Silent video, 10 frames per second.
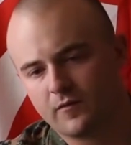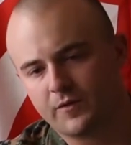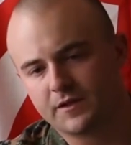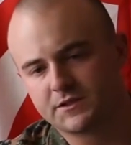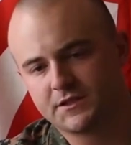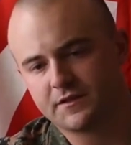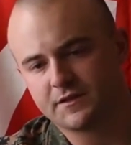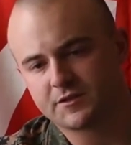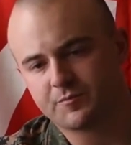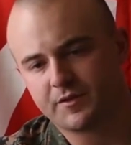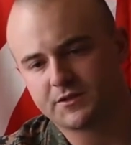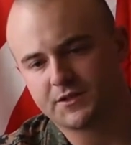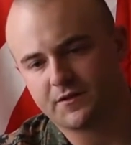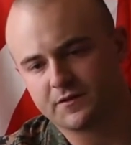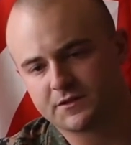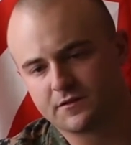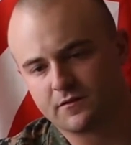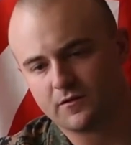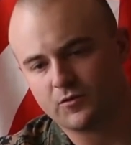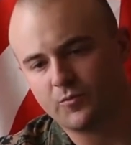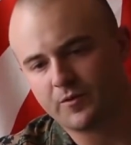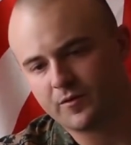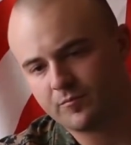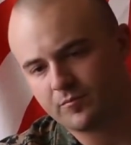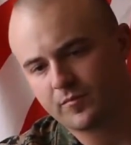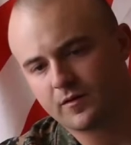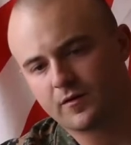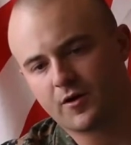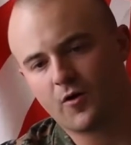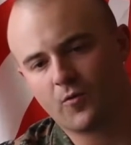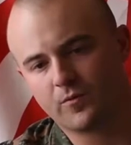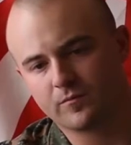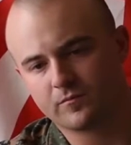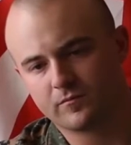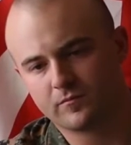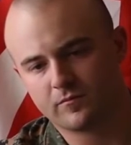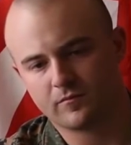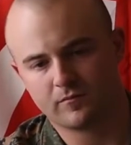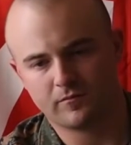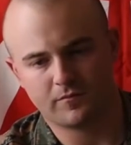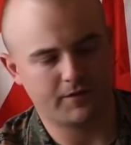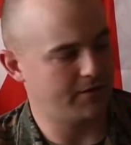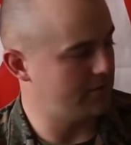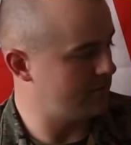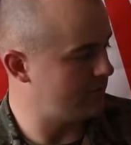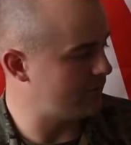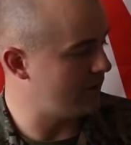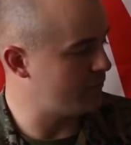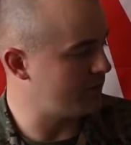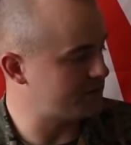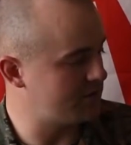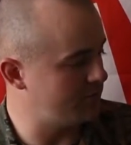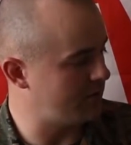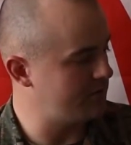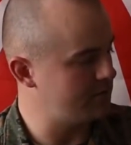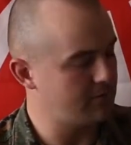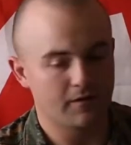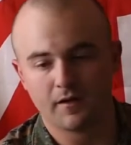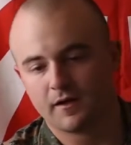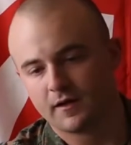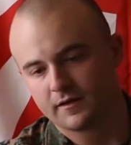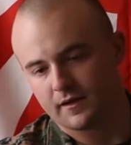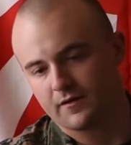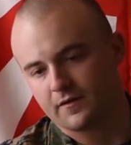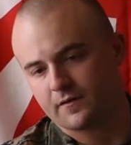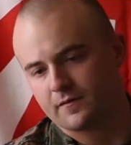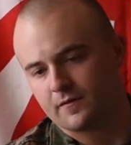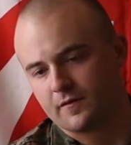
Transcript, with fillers: we can see this piece here, this little aluminum cone deal. And if I press the button down here,